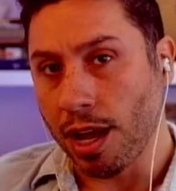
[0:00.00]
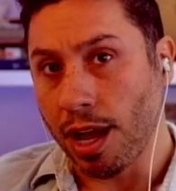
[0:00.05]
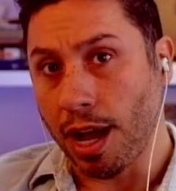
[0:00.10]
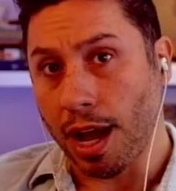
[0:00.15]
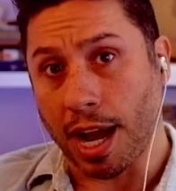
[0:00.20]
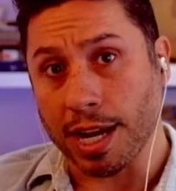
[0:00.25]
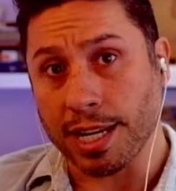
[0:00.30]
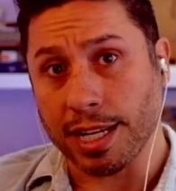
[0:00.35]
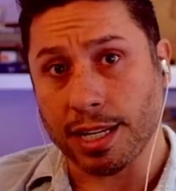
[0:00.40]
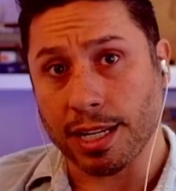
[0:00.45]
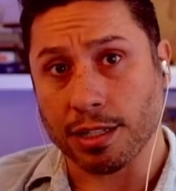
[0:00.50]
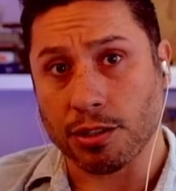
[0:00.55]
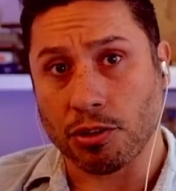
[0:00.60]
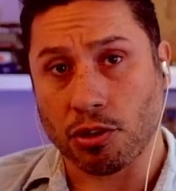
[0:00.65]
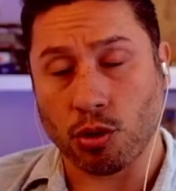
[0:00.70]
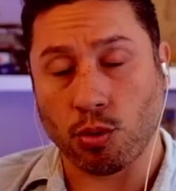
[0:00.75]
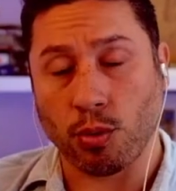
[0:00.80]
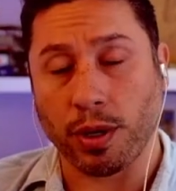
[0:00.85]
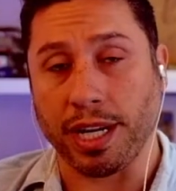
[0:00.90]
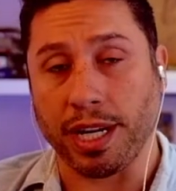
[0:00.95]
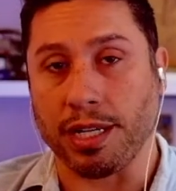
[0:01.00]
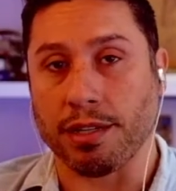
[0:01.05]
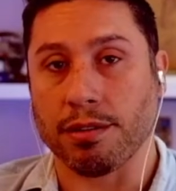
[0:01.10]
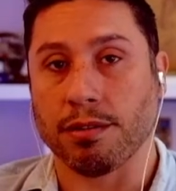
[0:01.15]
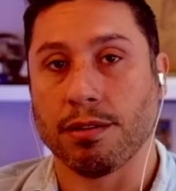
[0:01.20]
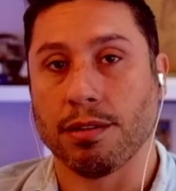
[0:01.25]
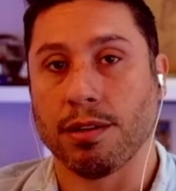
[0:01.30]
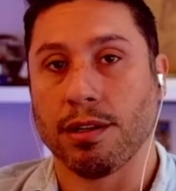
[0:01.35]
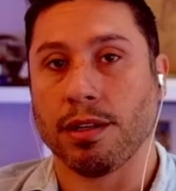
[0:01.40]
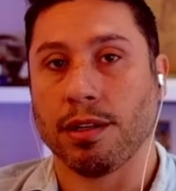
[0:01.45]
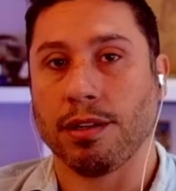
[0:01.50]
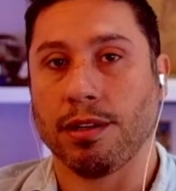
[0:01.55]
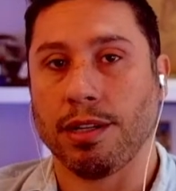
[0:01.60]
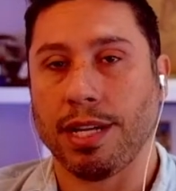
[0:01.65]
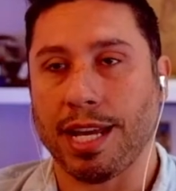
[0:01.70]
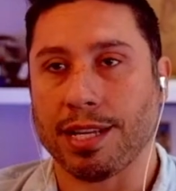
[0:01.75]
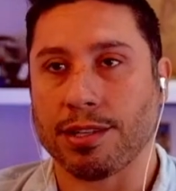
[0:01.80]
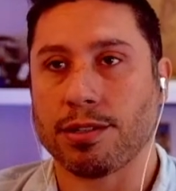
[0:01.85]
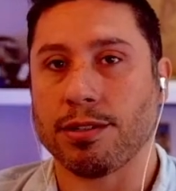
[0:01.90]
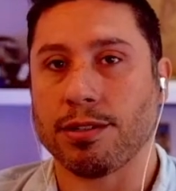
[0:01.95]
I did a tweet
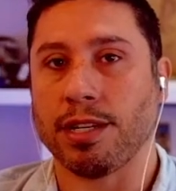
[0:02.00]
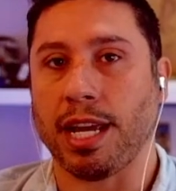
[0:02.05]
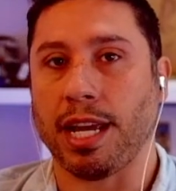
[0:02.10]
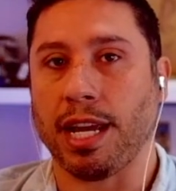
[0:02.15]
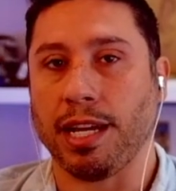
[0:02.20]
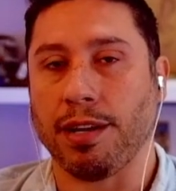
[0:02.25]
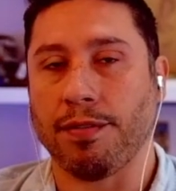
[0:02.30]
yesterday.